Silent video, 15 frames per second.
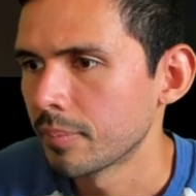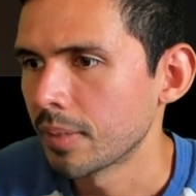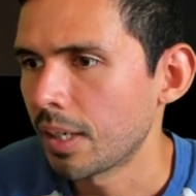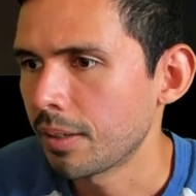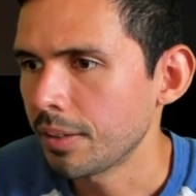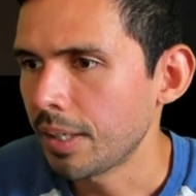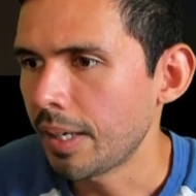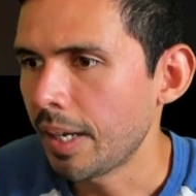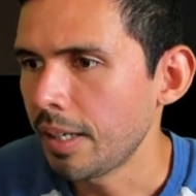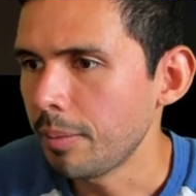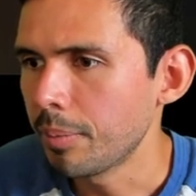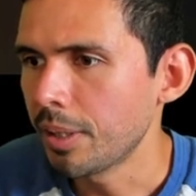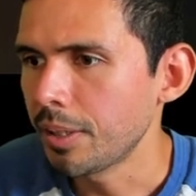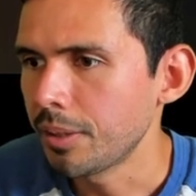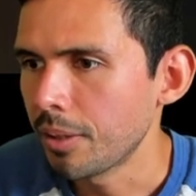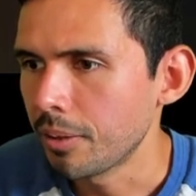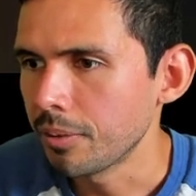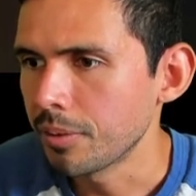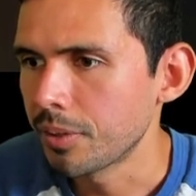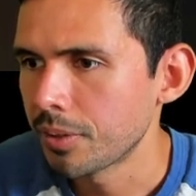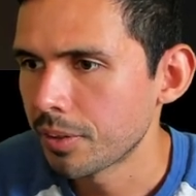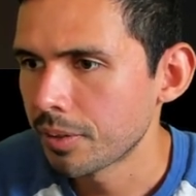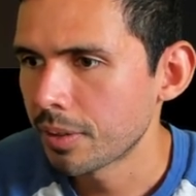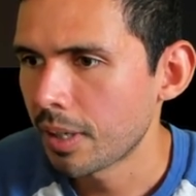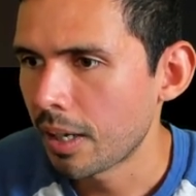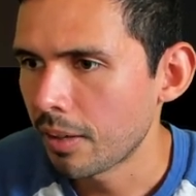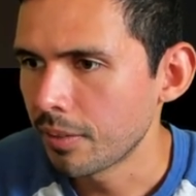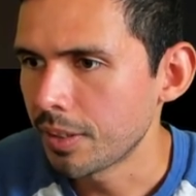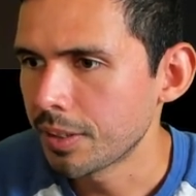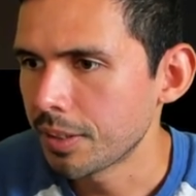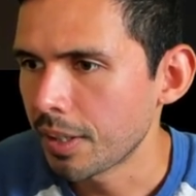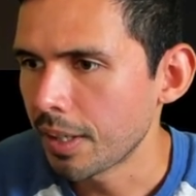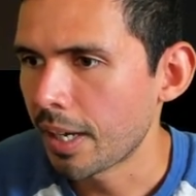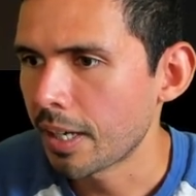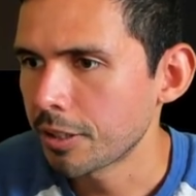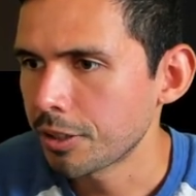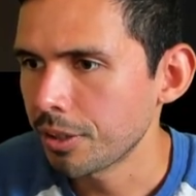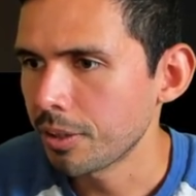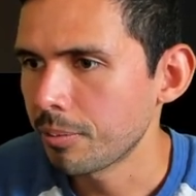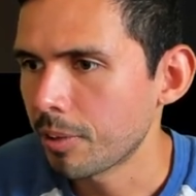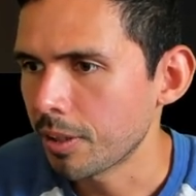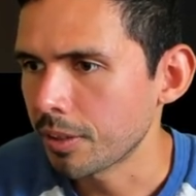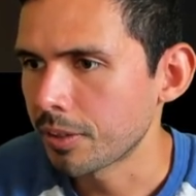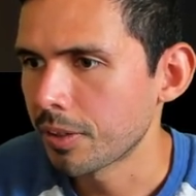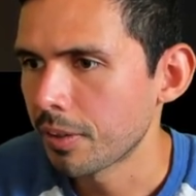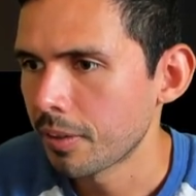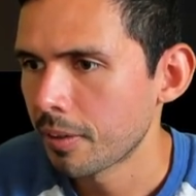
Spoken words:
I don't think anybody knows how this thing actually works.